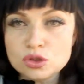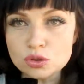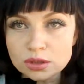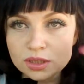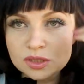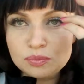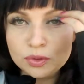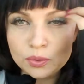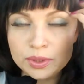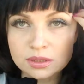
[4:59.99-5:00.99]
certain
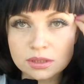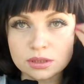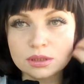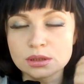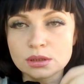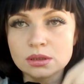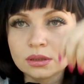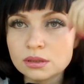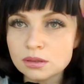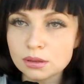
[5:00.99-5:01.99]
experiences.
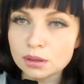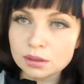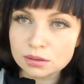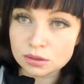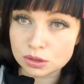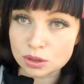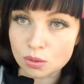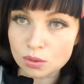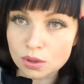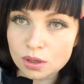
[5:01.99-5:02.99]

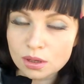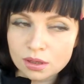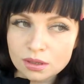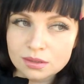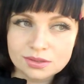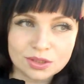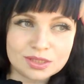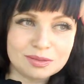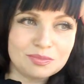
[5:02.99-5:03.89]
So, for some